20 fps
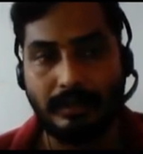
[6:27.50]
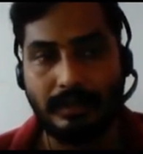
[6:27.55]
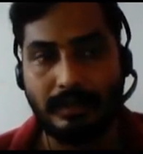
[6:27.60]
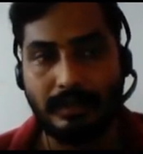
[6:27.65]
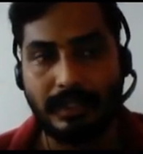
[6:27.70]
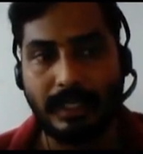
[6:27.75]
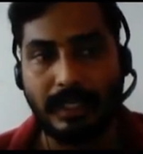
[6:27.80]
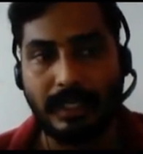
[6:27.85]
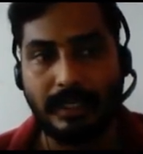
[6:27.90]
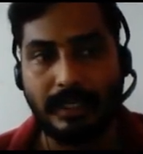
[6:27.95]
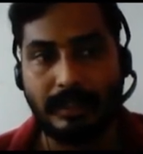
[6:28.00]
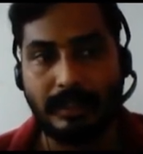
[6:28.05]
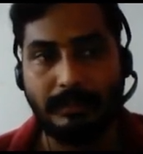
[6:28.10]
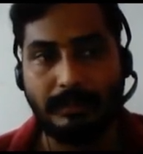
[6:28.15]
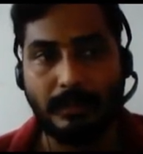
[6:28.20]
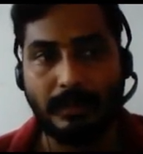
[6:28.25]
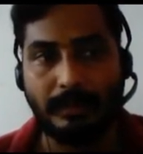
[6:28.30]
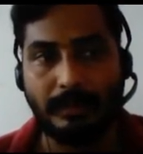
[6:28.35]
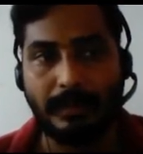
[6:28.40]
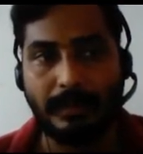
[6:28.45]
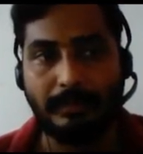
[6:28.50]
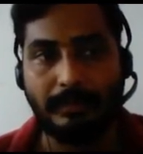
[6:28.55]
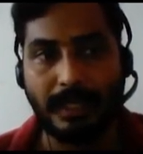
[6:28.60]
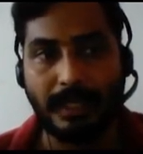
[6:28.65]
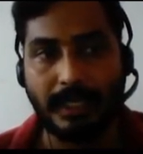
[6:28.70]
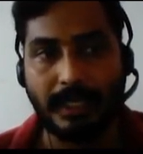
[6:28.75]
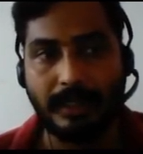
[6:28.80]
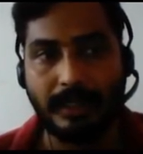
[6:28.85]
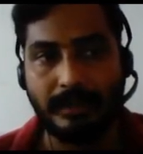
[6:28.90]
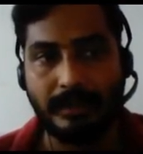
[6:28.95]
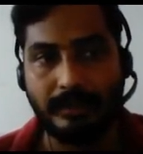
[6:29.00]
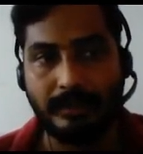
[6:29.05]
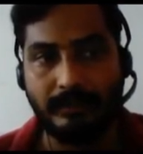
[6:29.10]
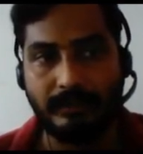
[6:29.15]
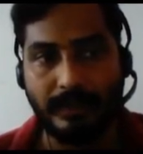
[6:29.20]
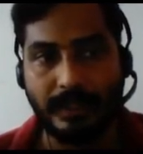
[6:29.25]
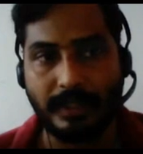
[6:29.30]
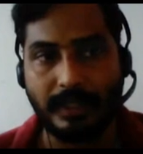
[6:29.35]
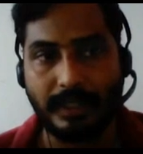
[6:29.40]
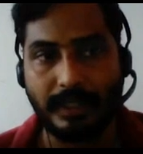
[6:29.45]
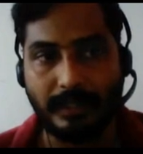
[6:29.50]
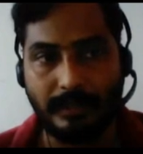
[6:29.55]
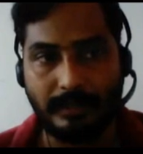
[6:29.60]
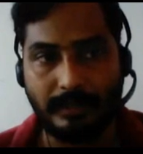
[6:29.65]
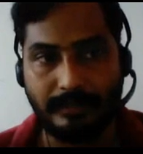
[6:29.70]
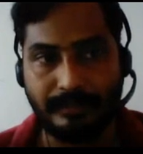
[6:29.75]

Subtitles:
select the proper mechanism for that.